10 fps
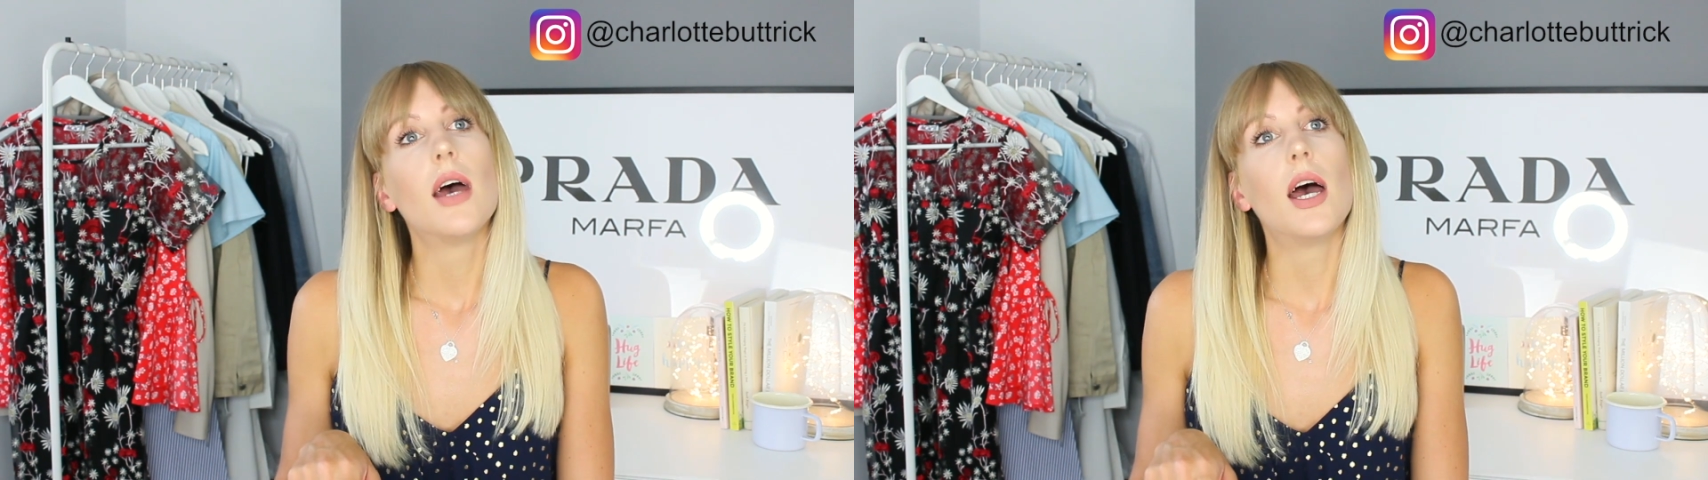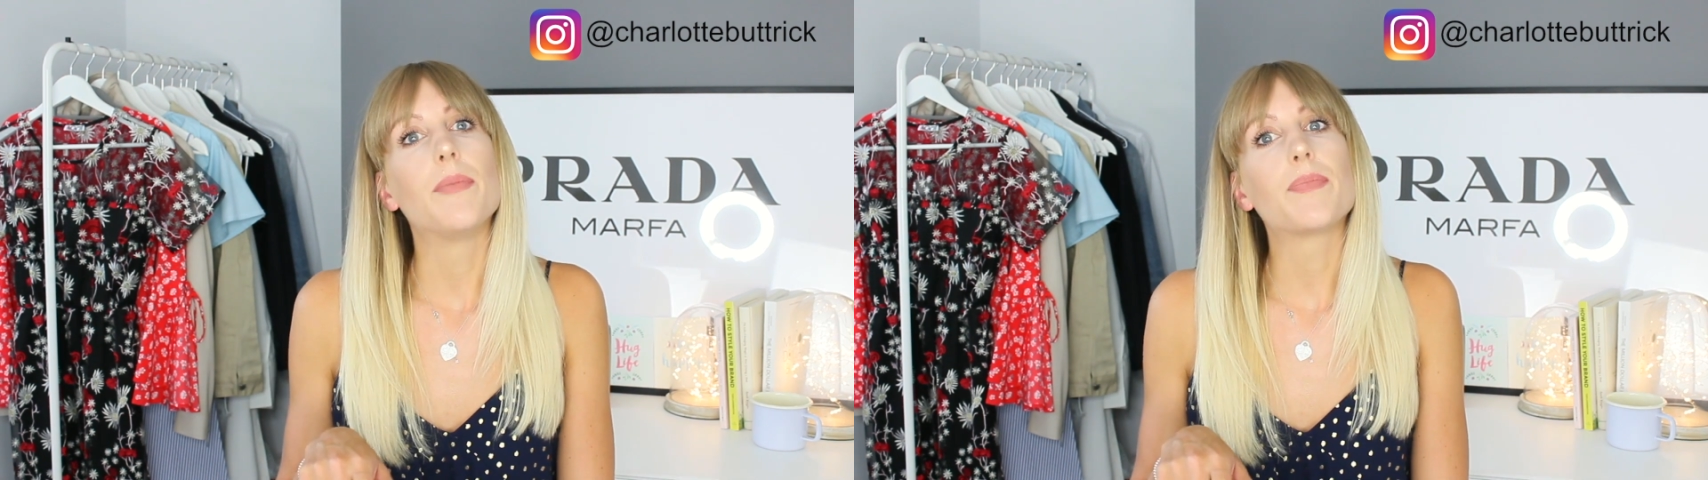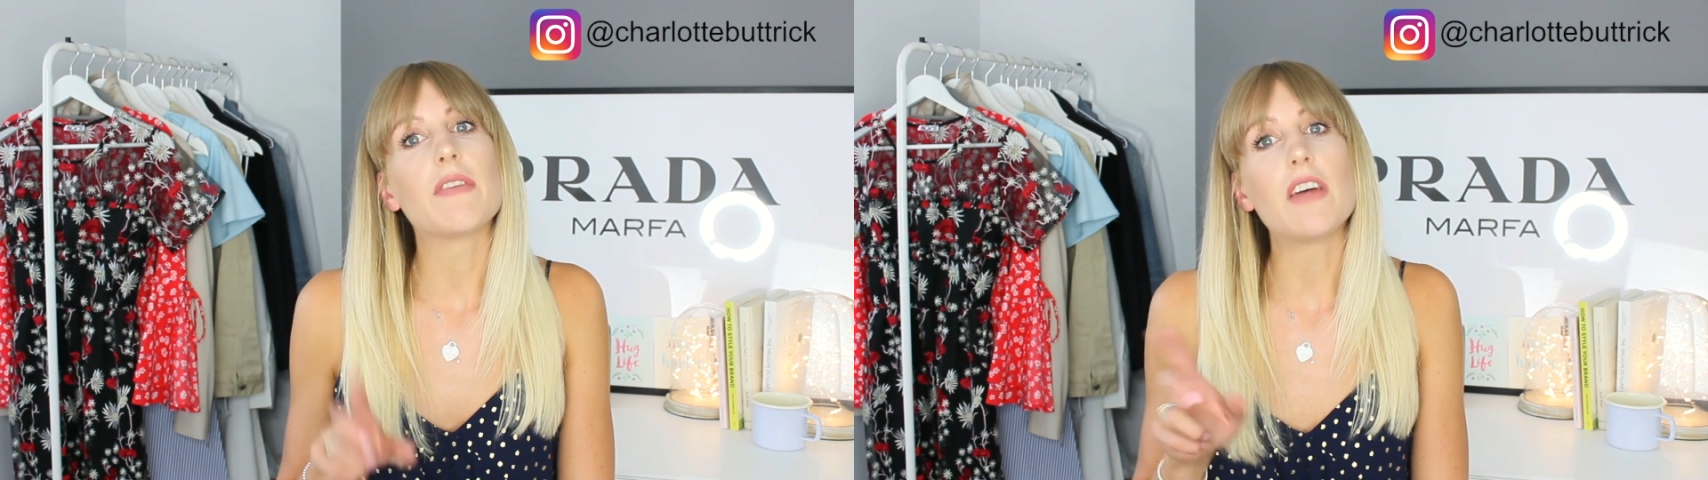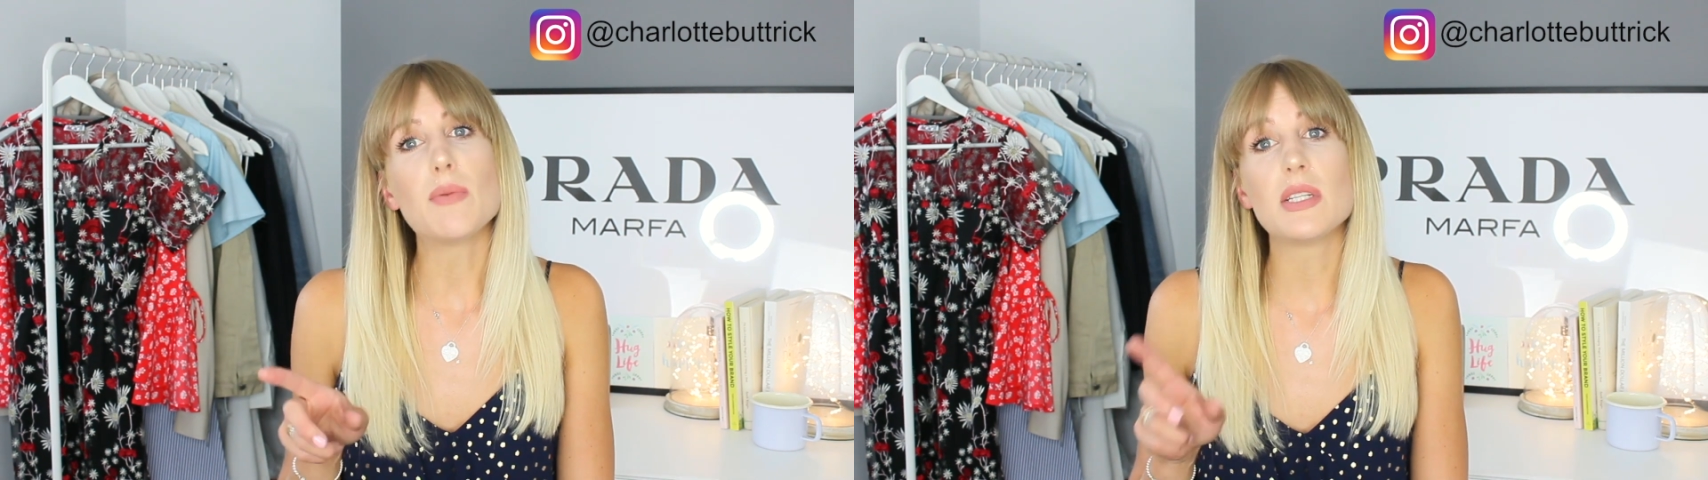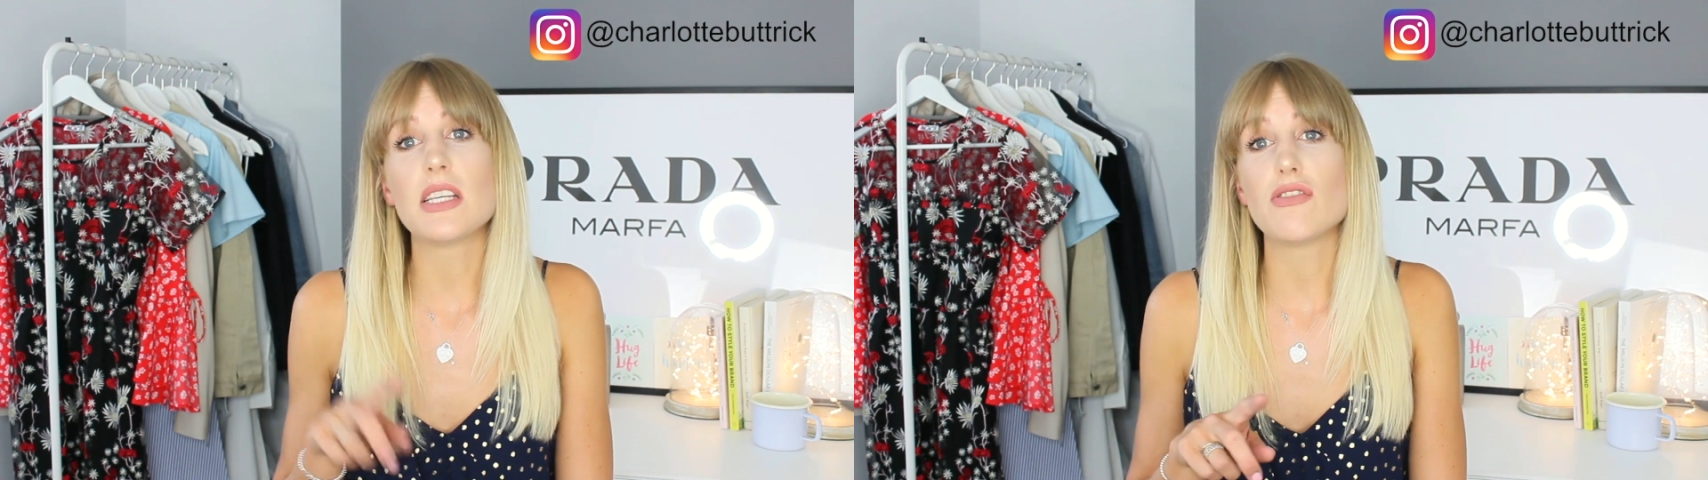Um, if
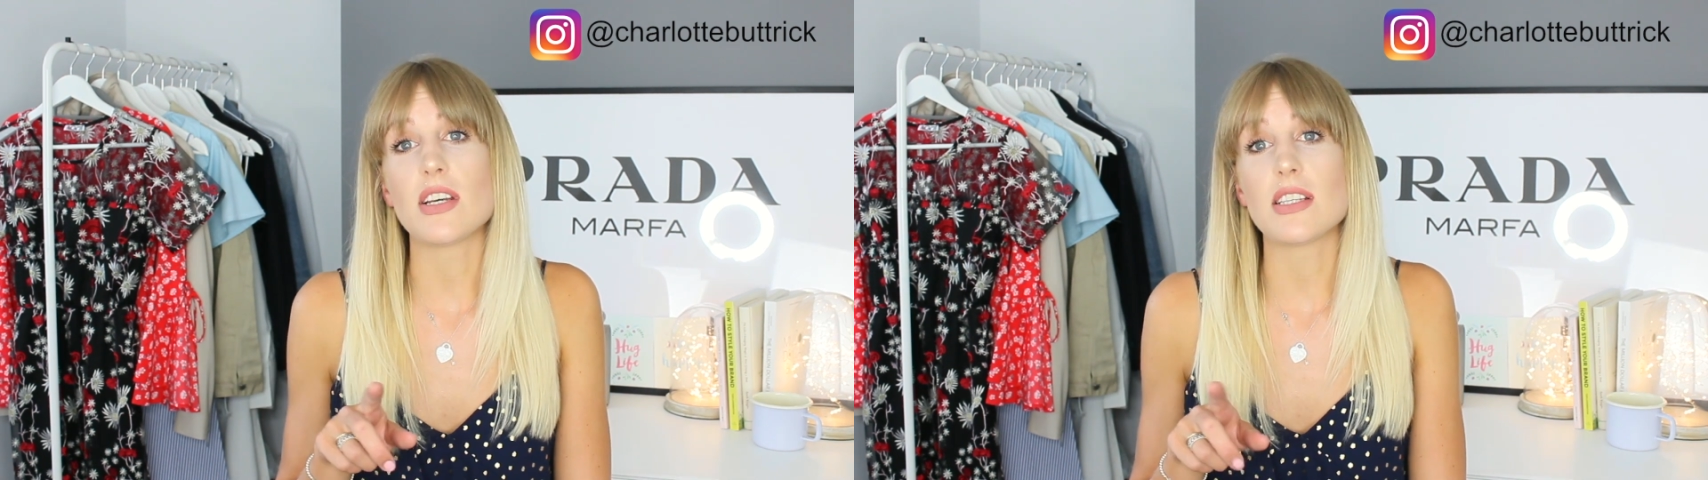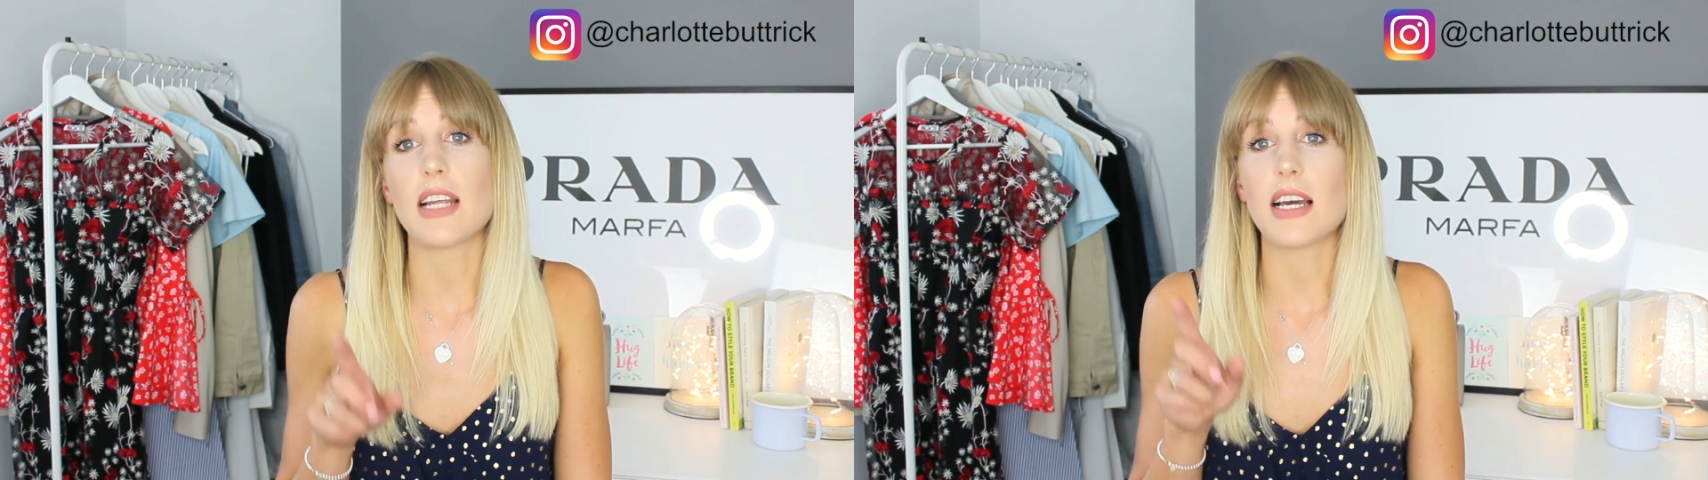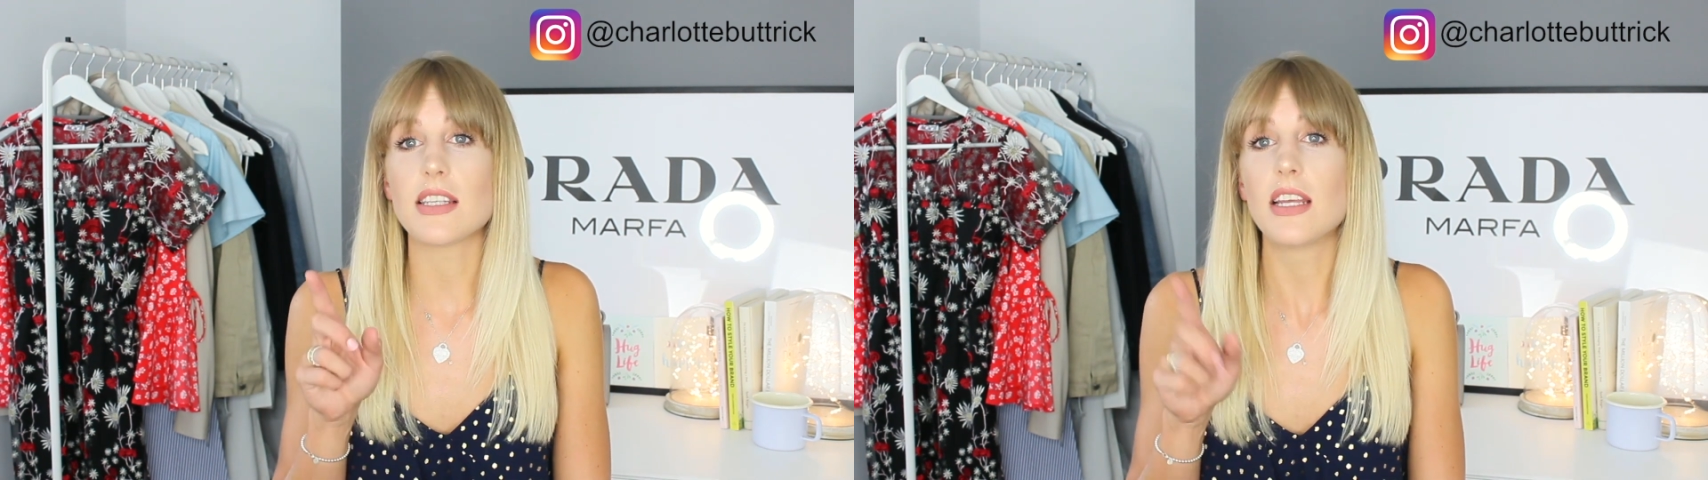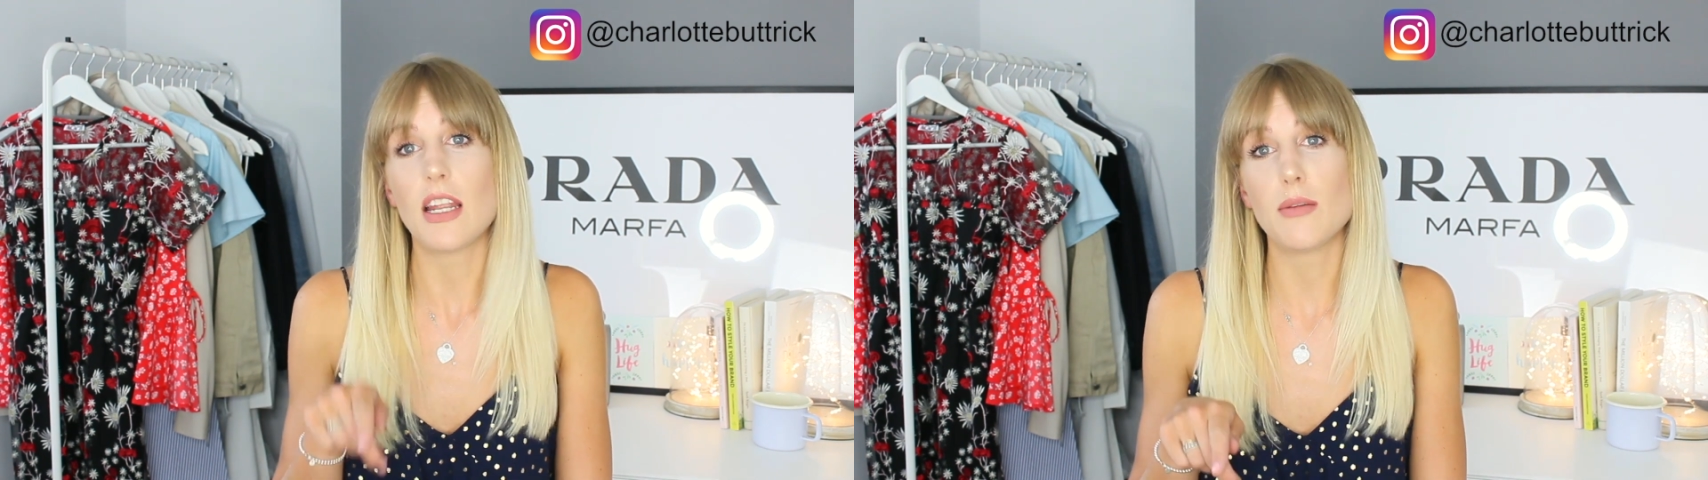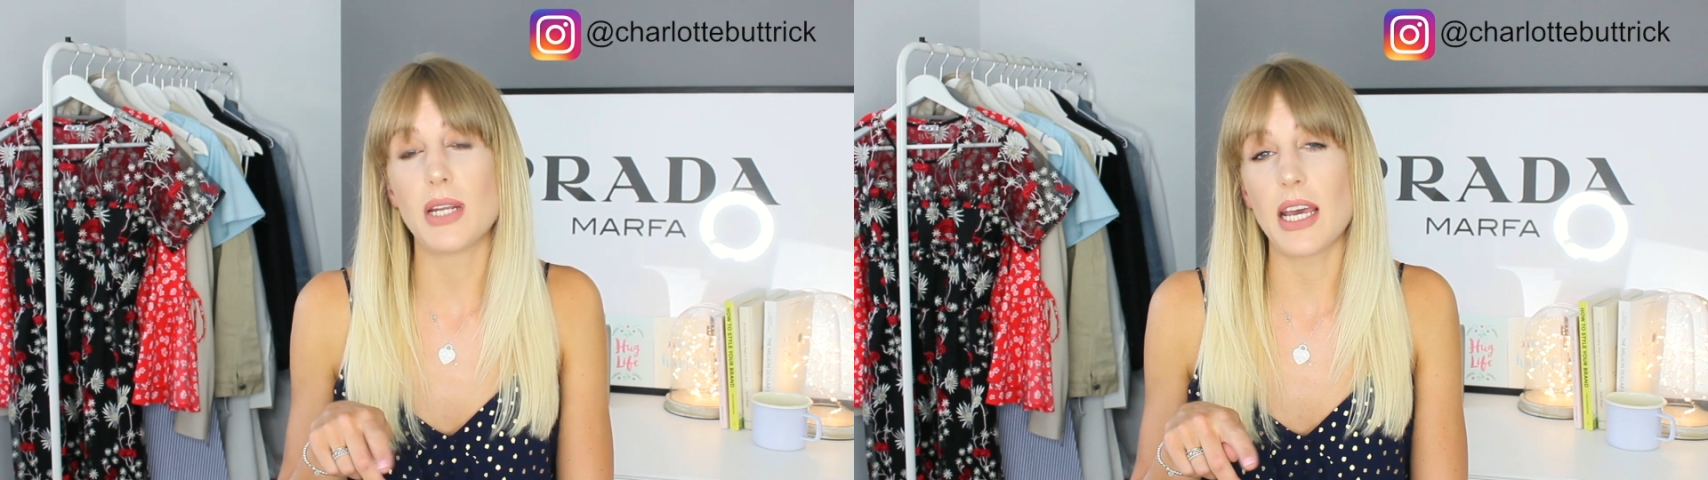anybody's interested actually and
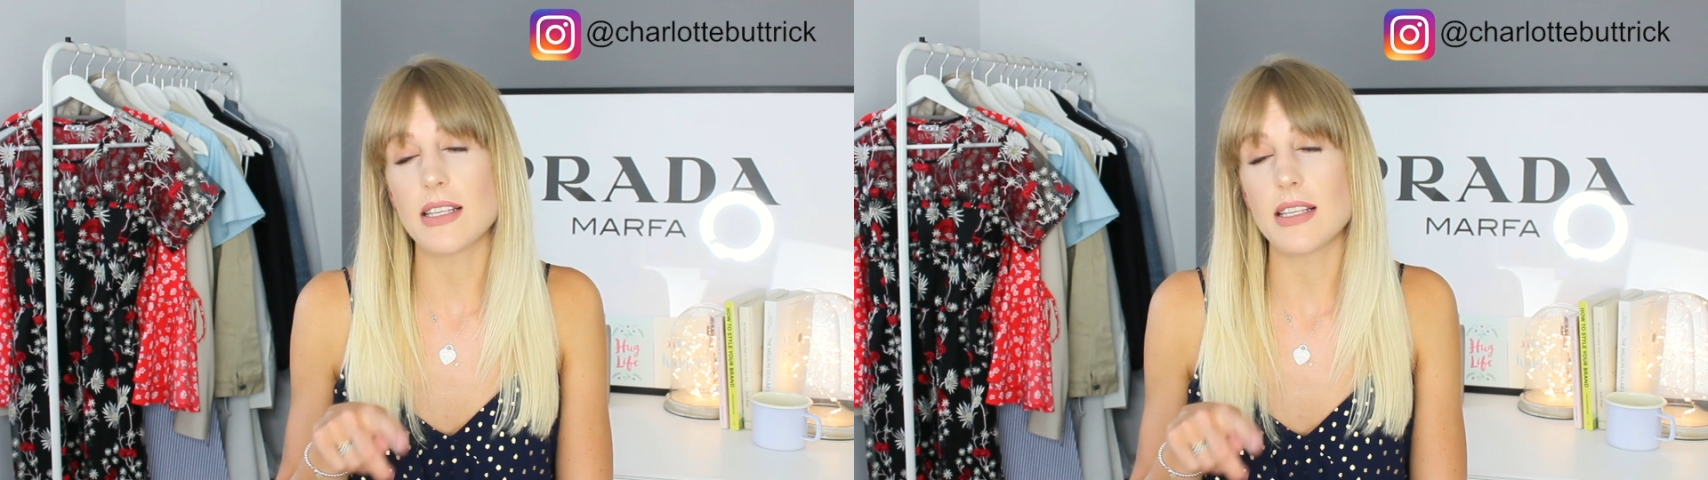anybody